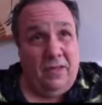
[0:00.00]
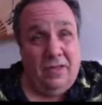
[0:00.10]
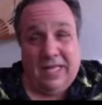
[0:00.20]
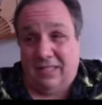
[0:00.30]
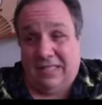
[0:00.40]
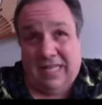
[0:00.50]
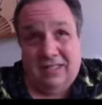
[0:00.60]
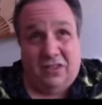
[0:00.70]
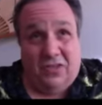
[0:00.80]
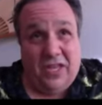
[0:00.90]
that's
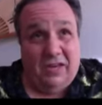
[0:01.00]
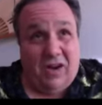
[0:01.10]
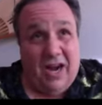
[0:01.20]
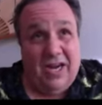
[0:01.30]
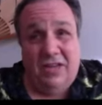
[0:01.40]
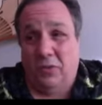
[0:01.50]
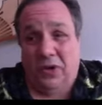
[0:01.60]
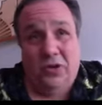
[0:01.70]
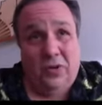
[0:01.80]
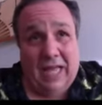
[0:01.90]
the thing, right? Where
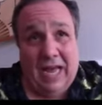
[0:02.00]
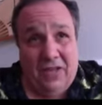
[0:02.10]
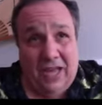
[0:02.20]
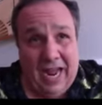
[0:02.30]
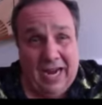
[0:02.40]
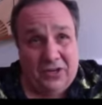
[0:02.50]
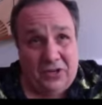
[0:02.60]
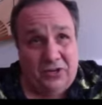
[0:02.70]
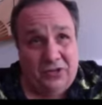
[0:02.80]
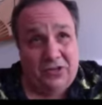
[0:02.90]
you allow the
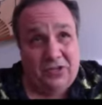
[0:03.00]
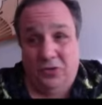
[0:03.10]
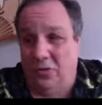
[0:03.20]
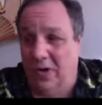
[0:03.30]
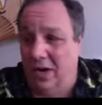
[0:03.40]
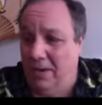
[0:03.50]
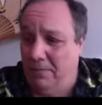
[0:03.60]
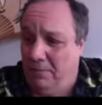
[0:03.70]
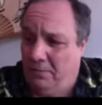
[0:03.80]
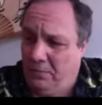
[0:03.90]
actors to.
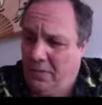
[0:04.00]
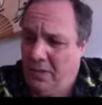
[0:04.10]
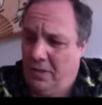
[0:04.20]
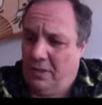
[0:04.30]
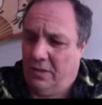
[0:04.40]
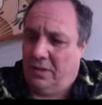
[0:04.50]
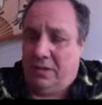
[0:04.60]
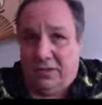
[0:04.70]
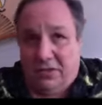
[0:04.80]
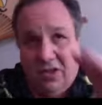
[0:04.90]

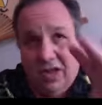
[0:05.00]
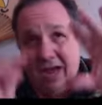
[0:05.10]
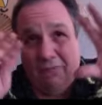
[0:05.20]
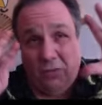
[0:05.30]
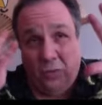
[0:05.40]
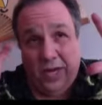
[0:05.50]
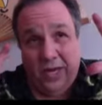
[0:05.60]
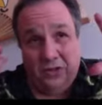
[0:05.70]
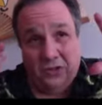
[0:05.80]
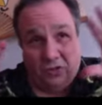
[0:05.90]
So you have the way
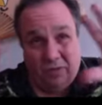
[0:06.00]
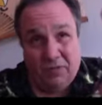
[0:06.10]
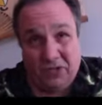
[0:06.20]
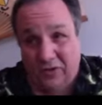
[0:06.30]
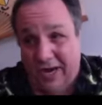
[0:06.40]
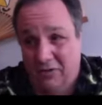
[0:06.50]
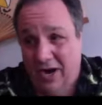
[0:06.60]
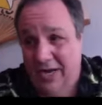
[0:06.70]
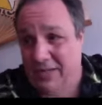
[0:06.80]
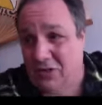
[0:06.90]
the script is read,
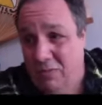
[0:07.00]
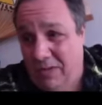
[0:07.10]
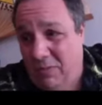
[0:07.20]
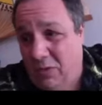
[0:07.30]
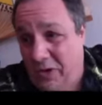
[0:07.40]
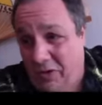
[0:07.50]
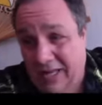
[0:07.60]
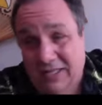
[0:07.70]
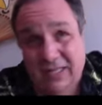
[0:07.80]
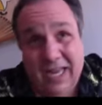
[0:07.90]
right? So maybe when you're
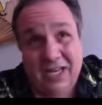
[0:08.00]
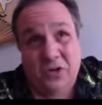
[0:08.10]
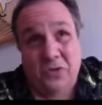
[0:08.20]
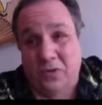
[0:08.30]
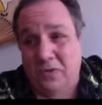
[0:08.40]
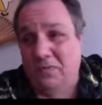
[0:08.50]
on set, you